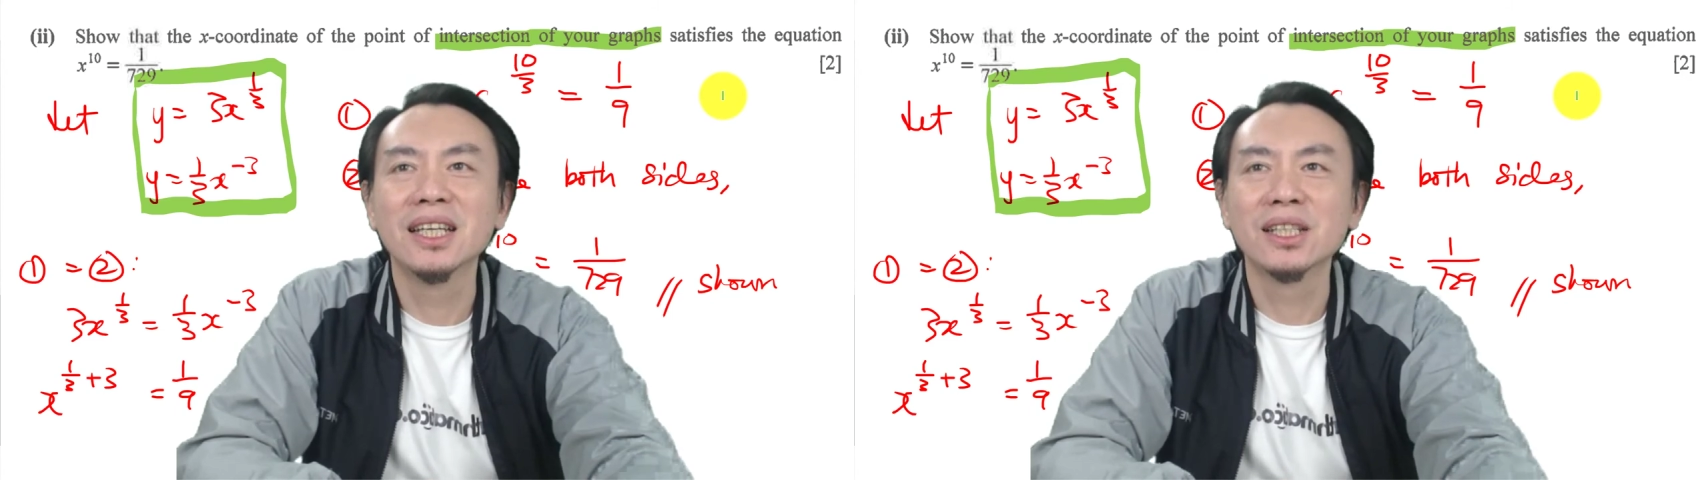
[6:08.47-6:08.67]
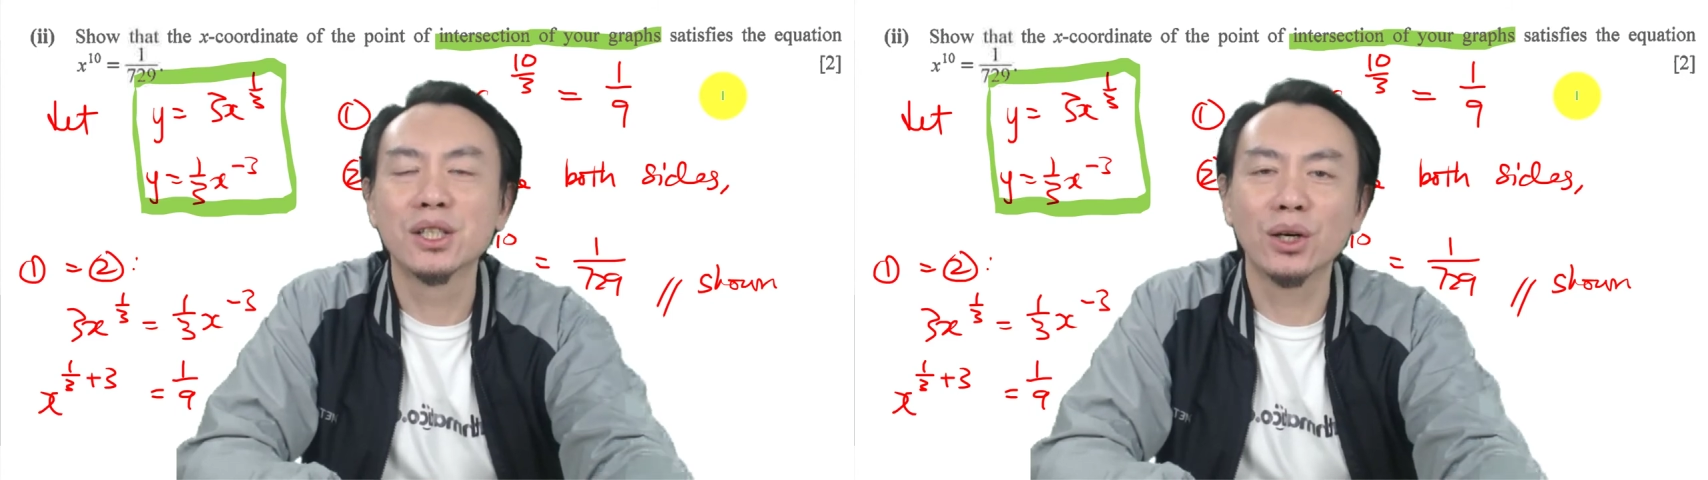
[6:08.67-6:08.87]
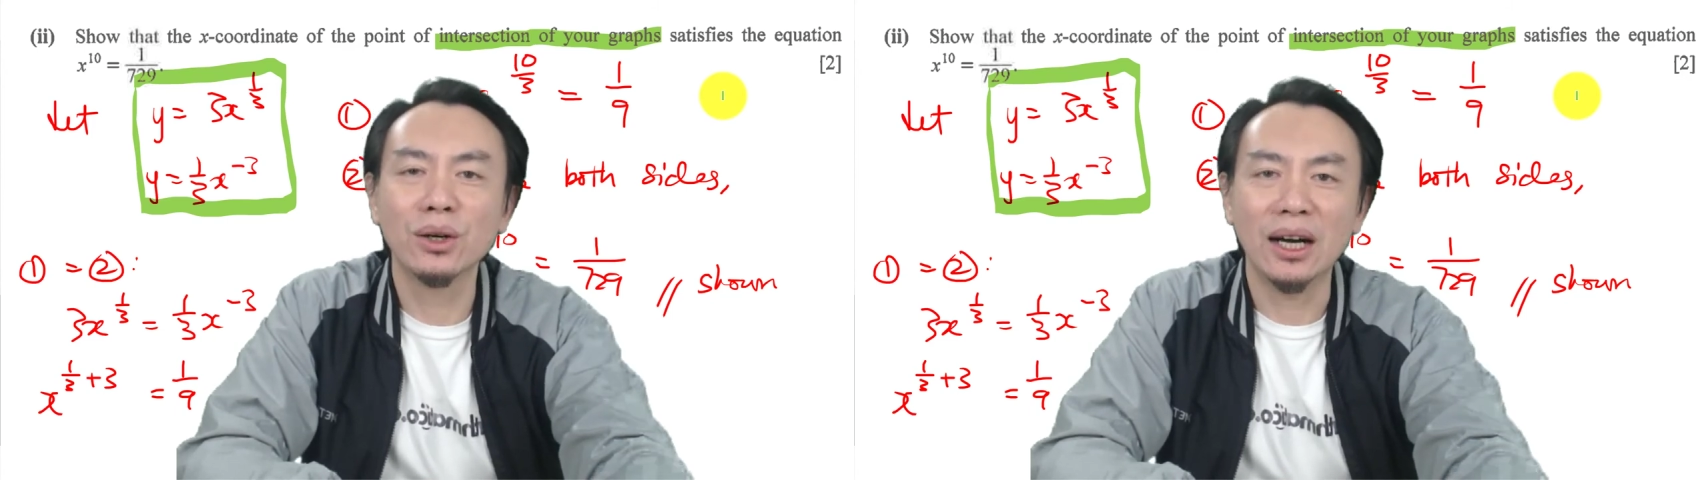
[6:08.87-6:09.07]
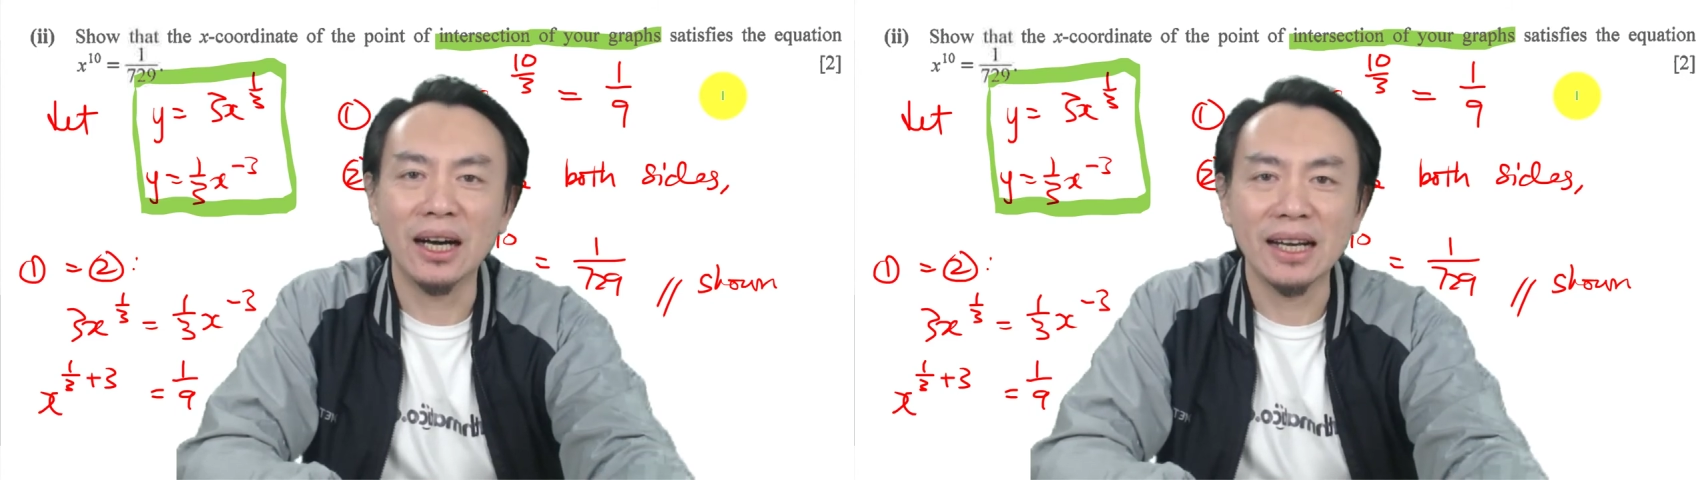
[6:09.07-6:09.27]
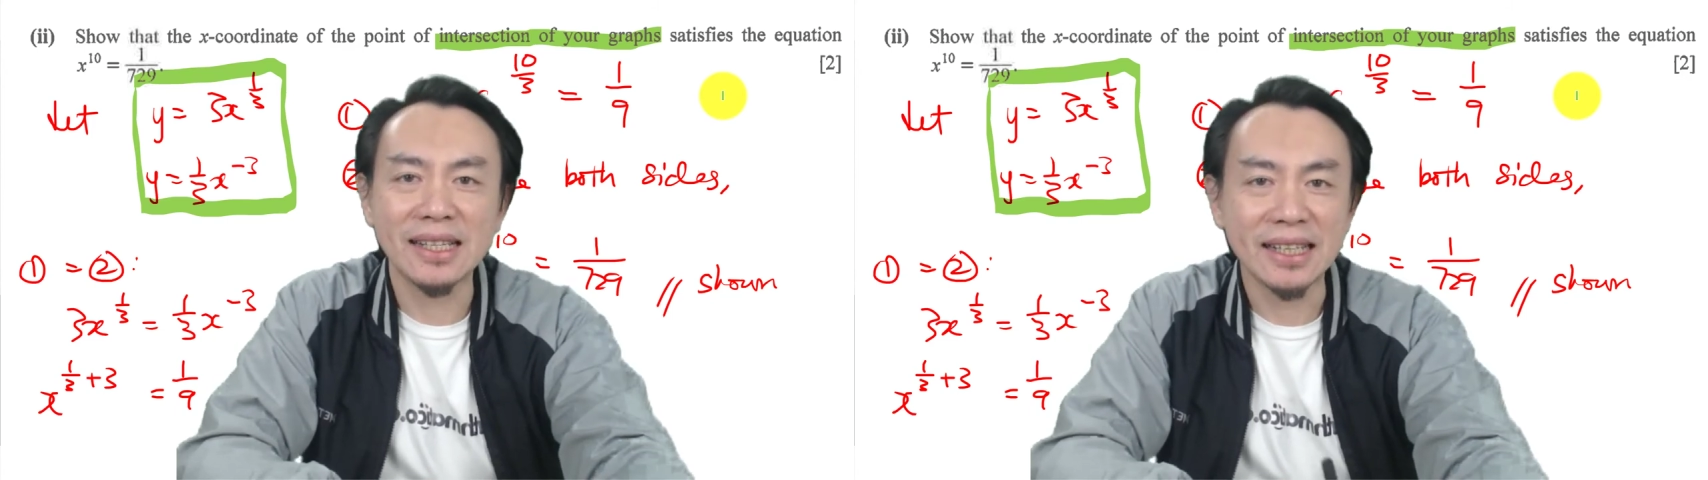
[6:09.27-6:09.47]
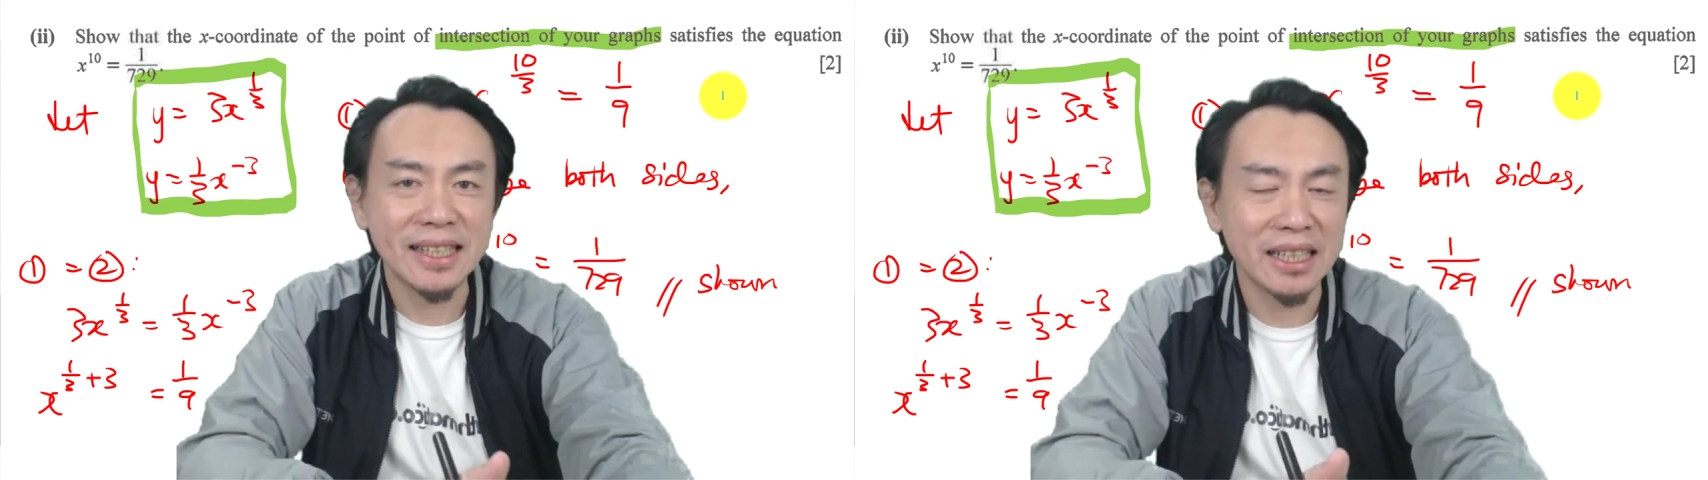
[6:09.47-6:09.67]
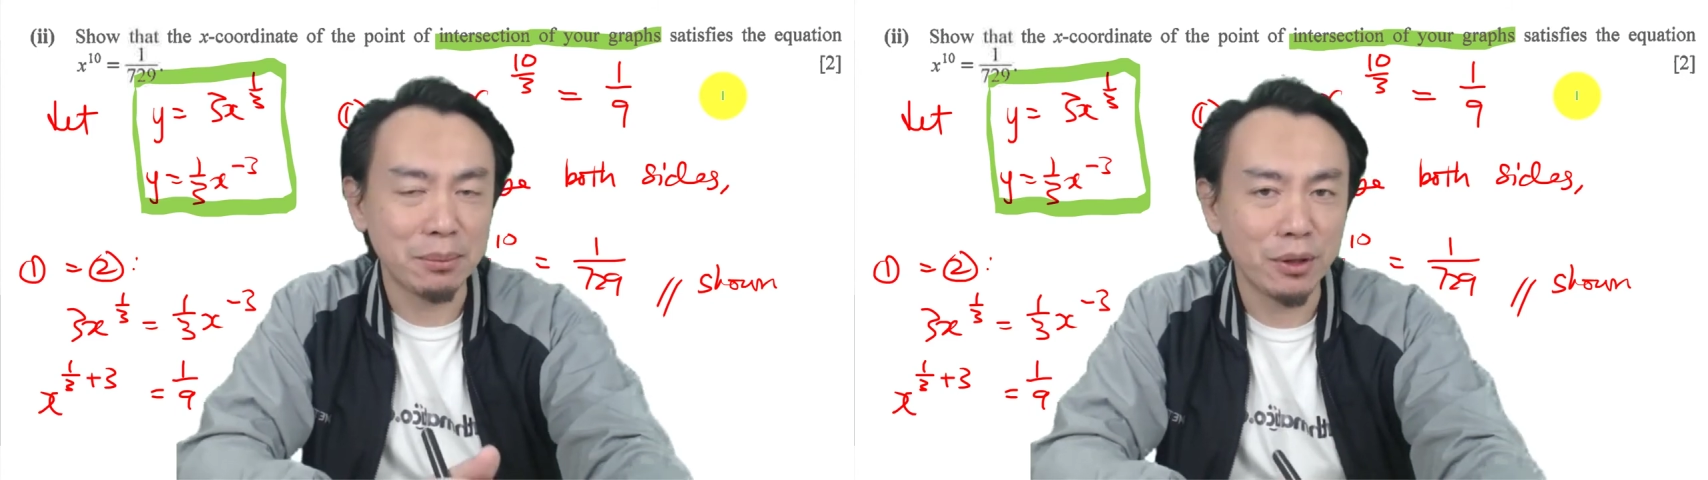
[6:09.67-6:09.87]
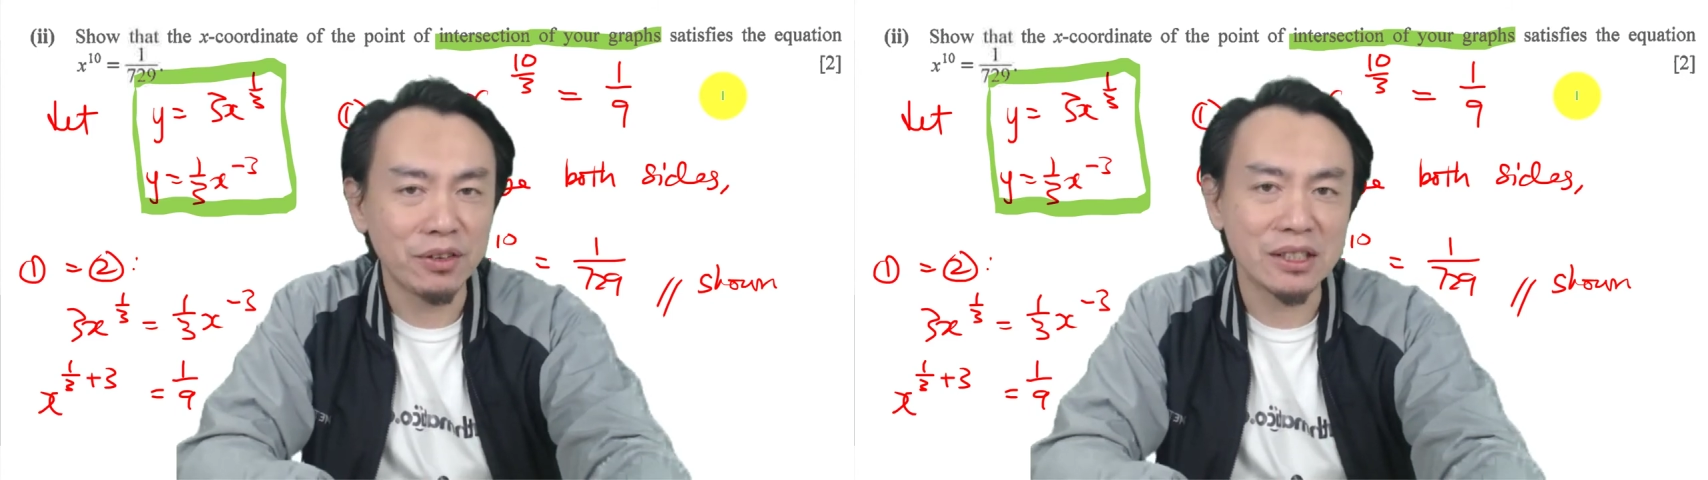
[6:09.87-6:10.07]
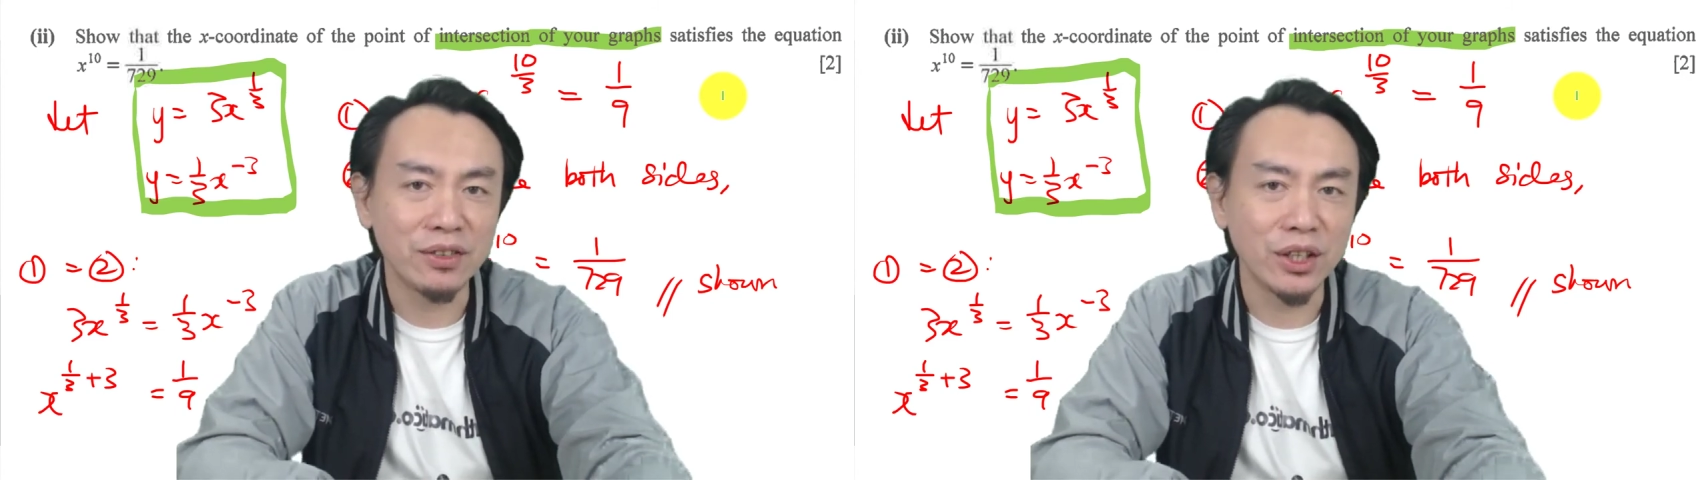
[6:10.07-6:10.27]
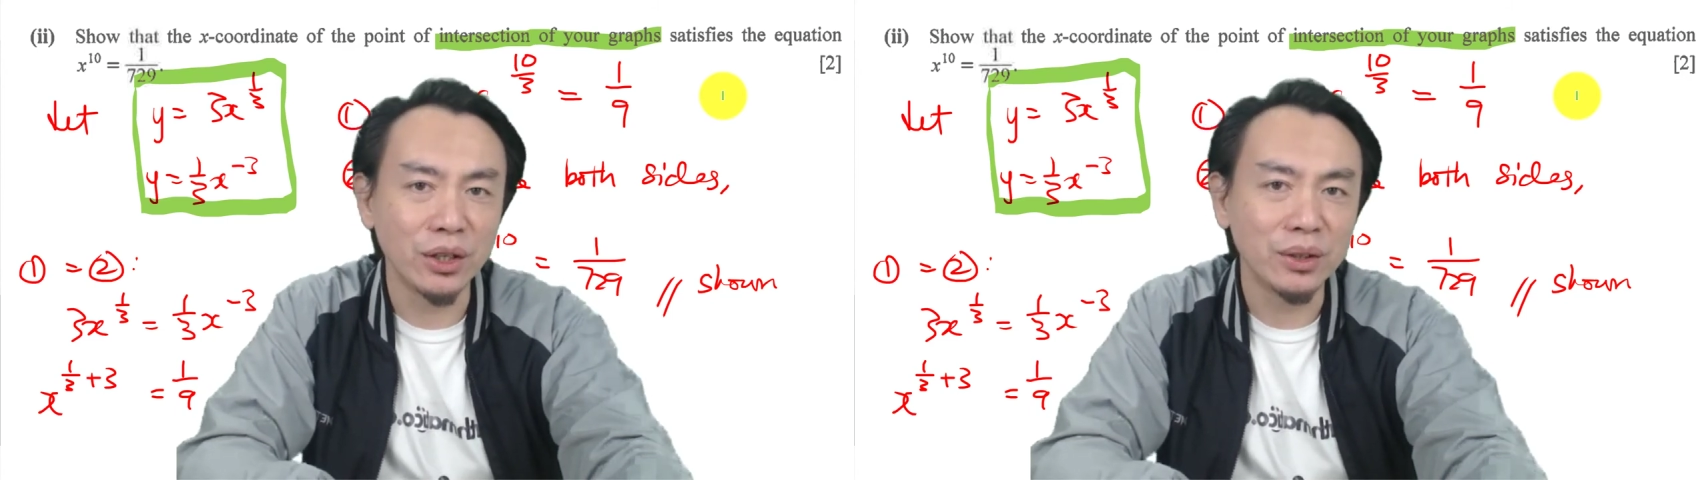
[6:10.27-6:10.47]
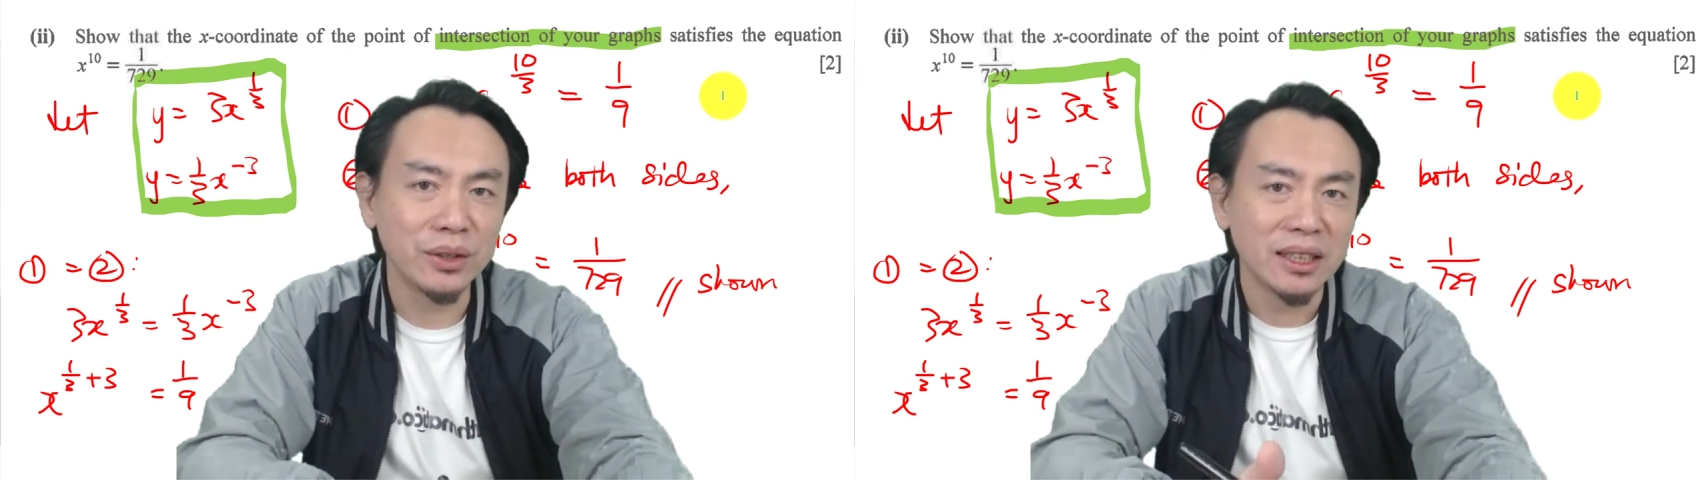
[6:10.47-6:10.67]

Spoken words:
So, as I said in the previous video,